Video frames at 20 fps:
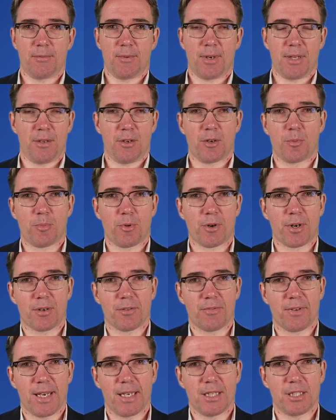whether you're part
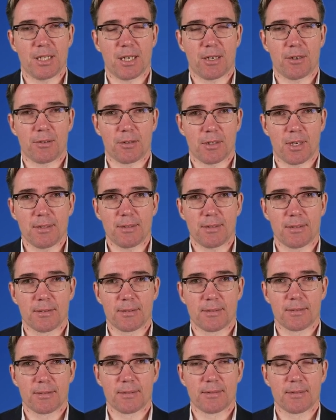of Asia or not?
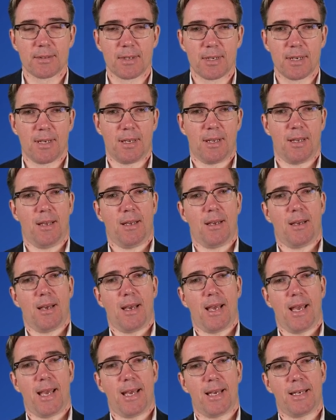
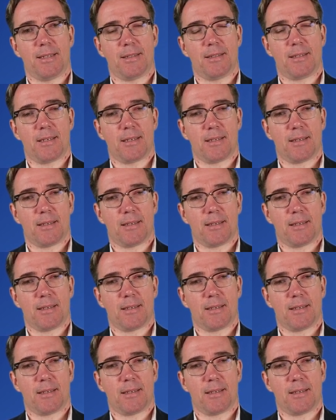And